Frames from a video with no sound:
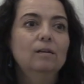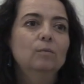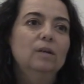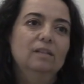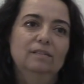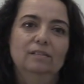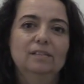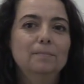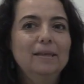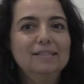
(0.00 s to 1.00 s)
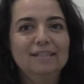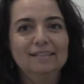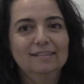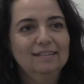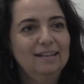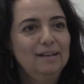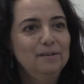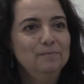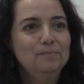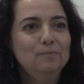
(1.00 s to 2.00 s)
Well, it's amazing.
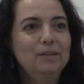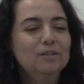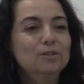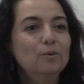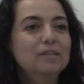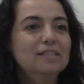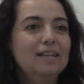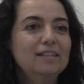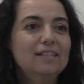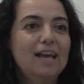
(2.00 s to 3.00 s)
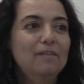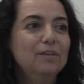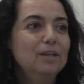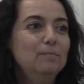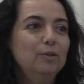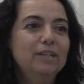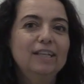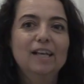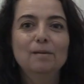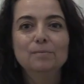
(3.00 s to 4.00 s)
We are so excited to have the
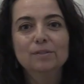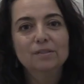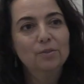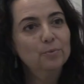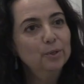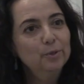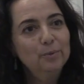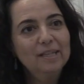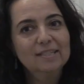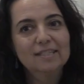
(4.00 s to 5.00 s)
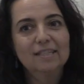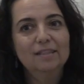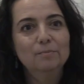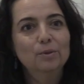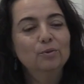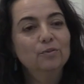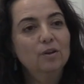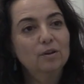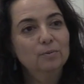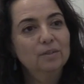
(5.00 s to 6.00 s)
community come through and see the beautiful
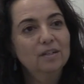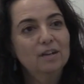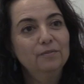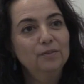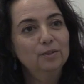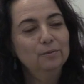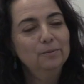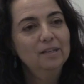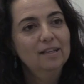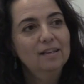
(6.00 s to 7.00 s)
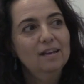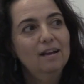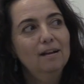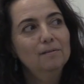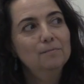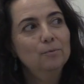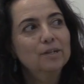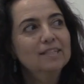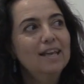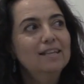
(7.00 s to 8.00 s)
artwork on view. We're
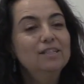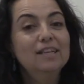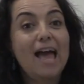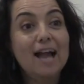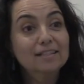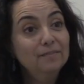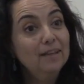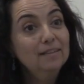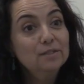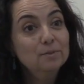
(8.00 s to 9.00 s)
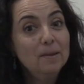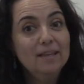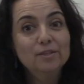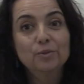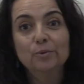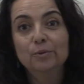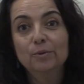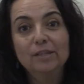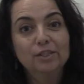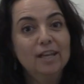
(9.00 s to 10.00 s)
excited to activate the space
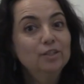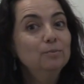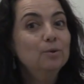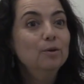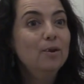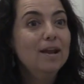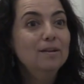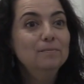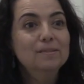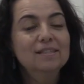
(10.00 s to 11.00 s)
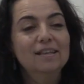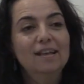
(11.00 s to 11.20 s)
through education programs.